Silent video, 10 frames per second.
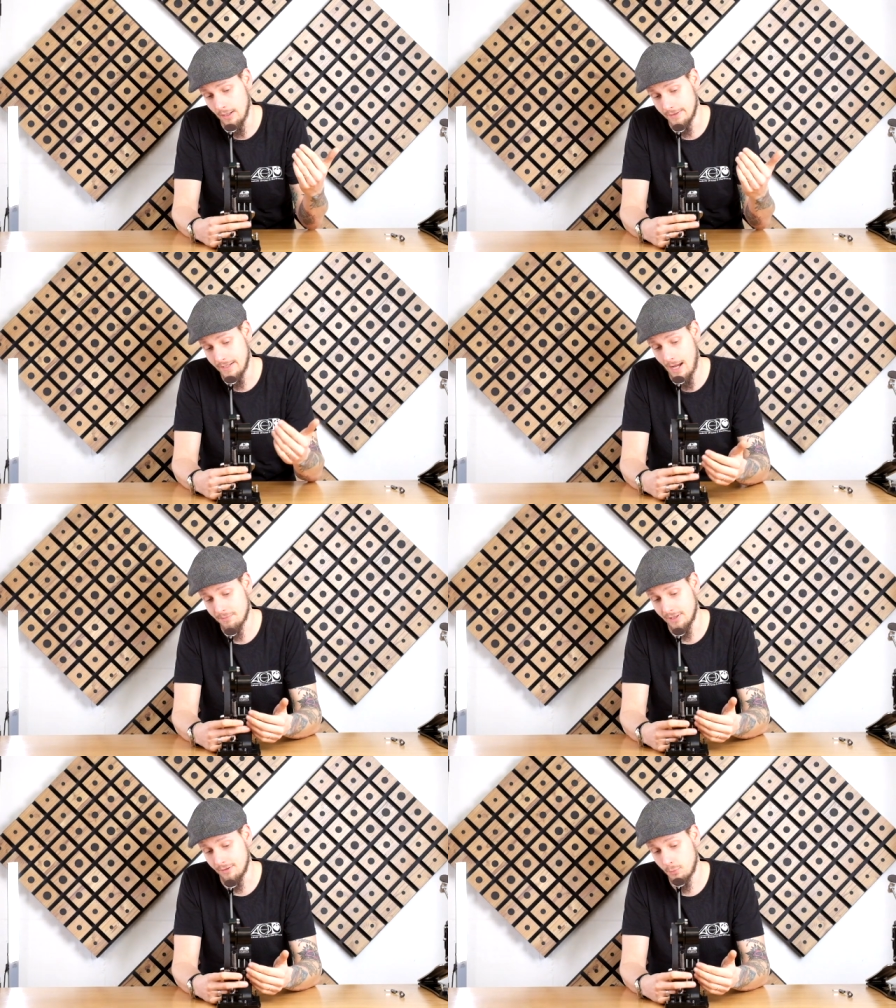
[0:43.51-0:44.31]

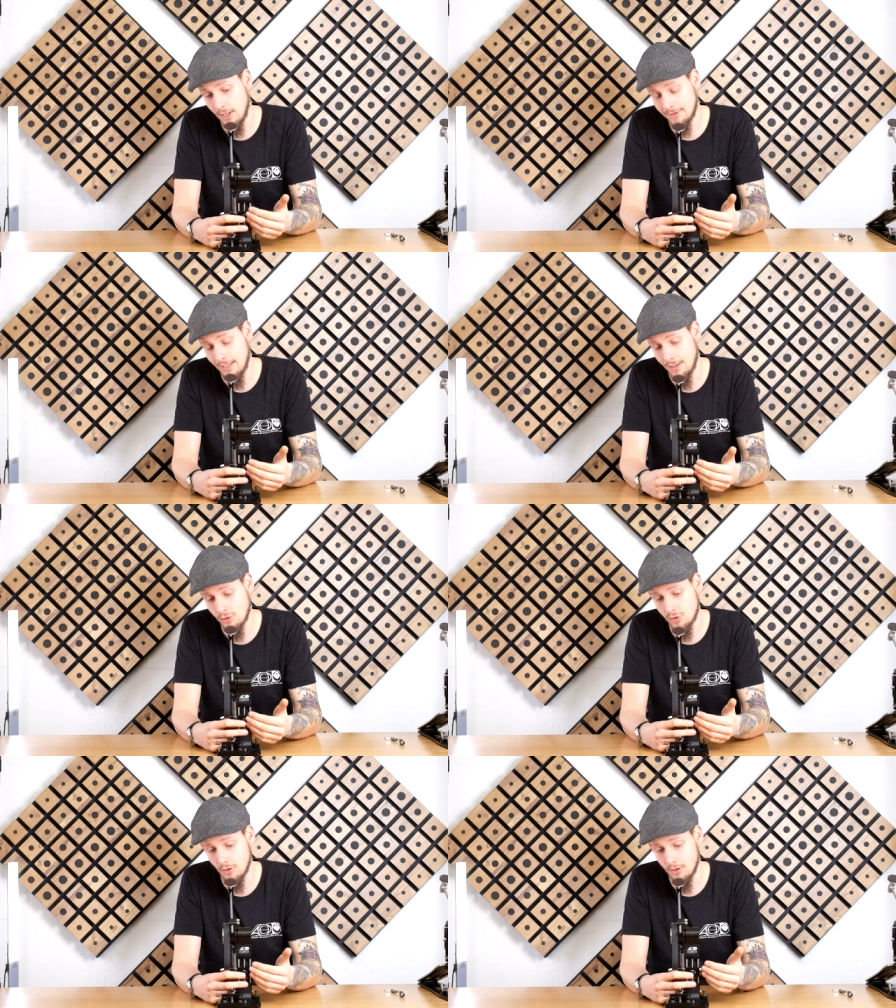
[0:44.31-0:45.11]
adapt the spring
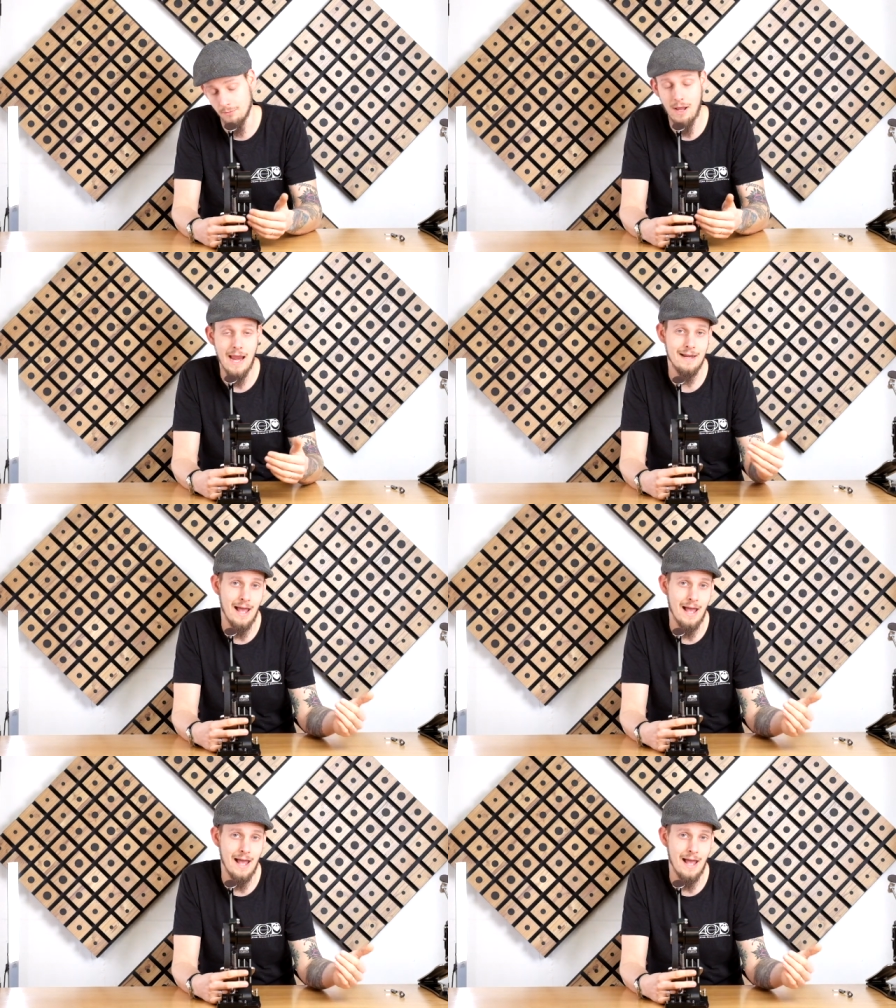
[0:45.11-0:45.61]
tension on the main